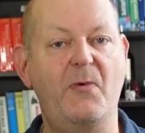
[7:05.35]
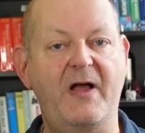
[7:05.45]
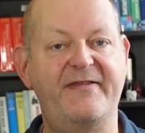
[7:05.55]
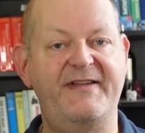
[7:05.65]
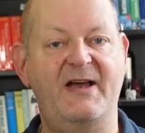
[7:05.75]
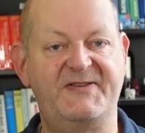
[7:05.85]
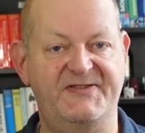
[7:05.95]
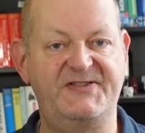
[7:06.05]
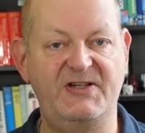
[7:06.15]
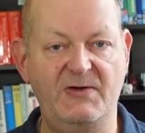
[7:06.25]

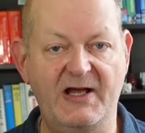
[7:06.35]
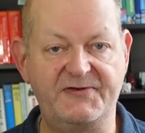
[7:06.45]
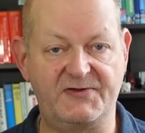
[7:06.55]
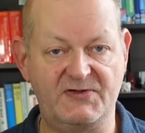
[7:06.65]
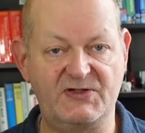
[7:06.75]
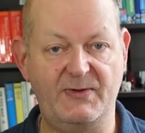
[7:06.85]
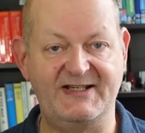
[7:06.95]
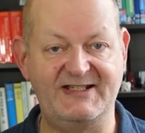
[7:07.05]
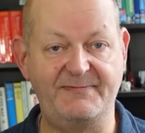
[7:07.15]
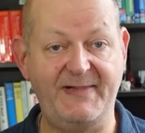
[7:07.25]

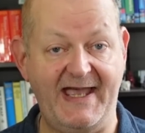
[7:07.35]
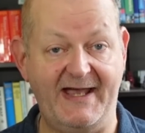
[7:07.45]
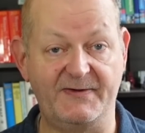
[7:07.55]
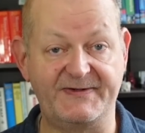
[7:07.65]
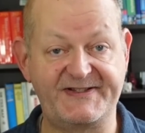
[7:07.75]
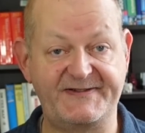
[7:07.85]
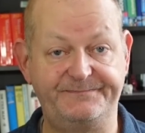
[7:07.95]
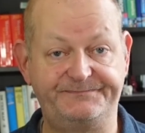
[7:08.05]
£1,220.